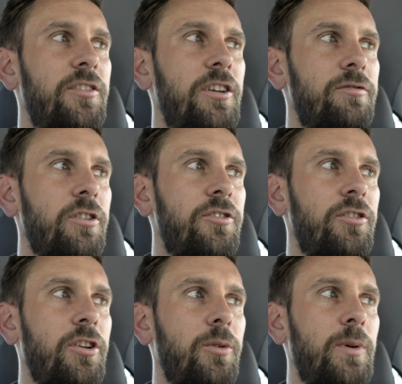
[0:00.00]
a difference.
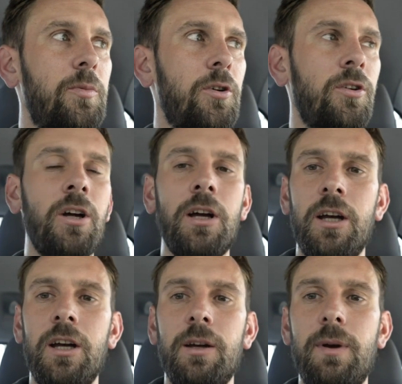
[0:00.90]
People
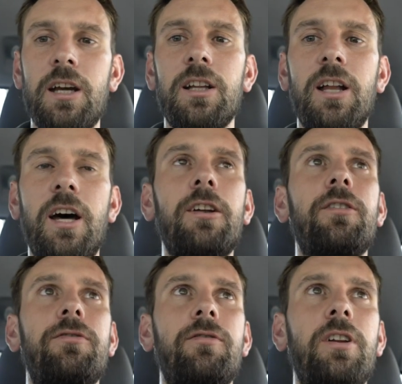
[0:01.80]
make a lot
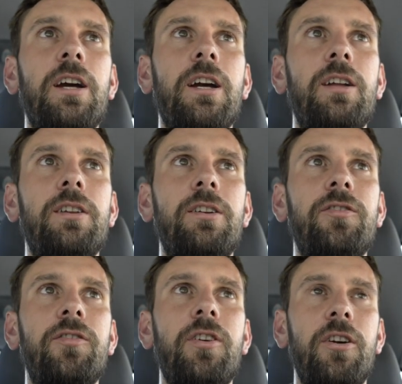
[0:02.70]
of like
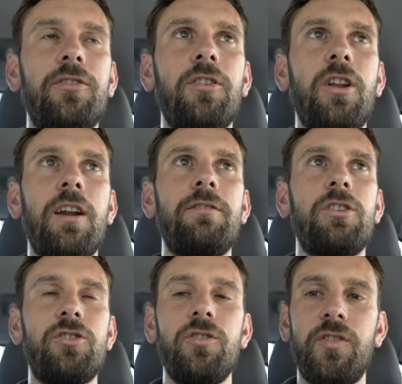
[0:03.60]
there's a lot of
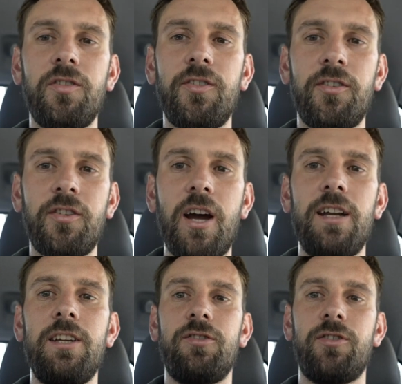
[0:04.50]
issues in
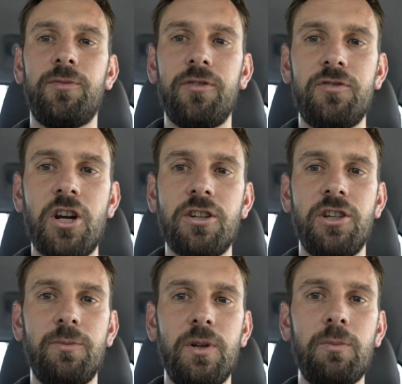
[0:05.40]
society in terms of
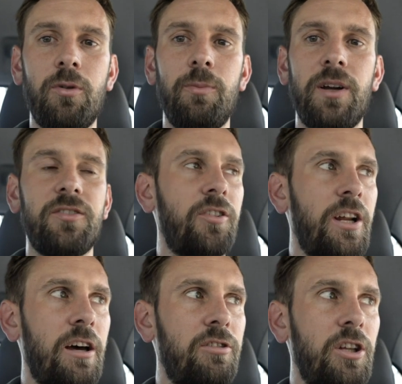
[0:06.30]
judging people based on
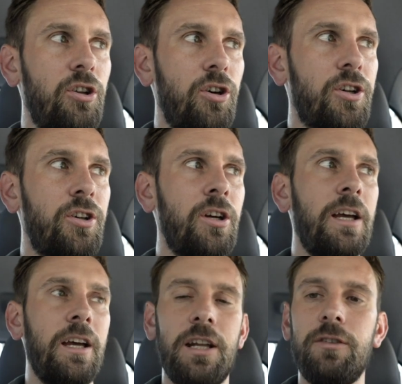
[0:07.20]
how they look,
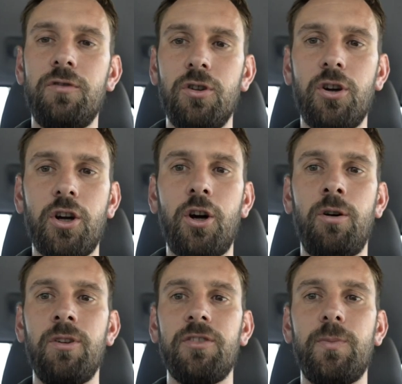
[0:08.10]
and if you look
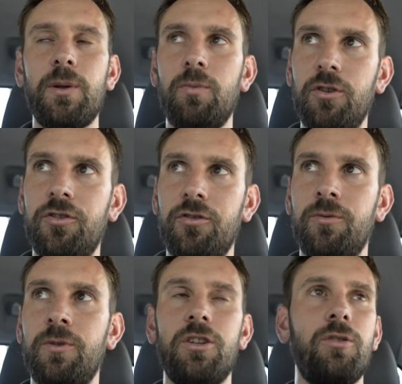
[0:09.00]
homeless, people
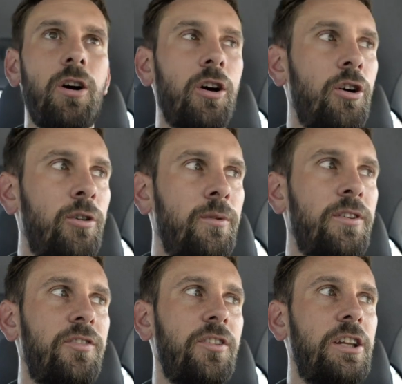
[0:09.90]
assume that you are
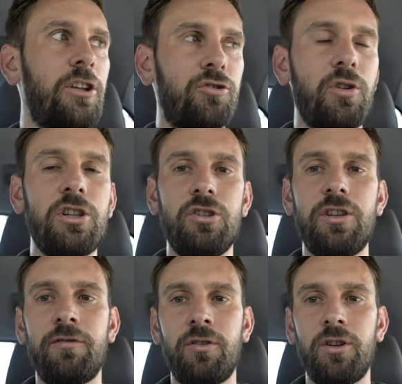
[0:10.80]
homeless and they'll treat you
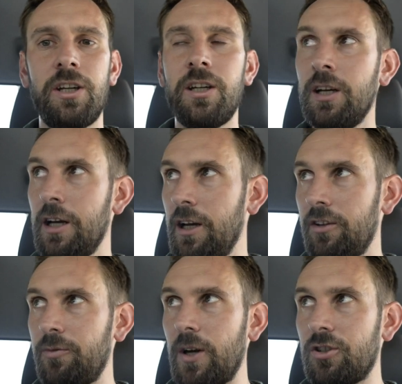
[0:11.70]
differently,
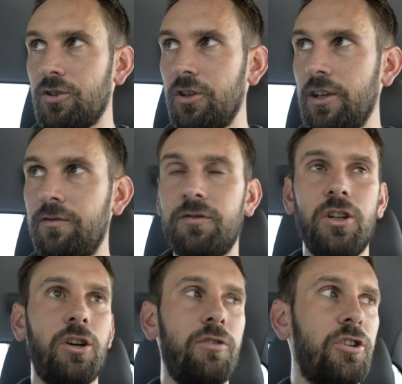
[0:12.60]
especially if
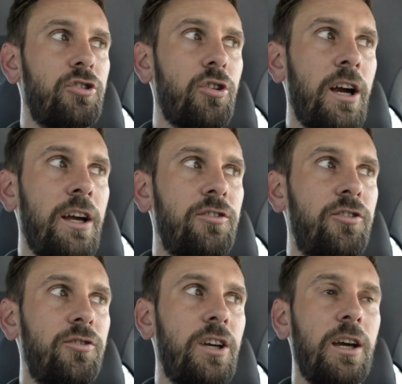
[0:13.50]
they're trying
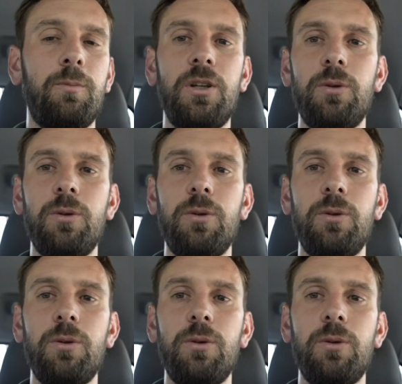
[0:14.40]
to get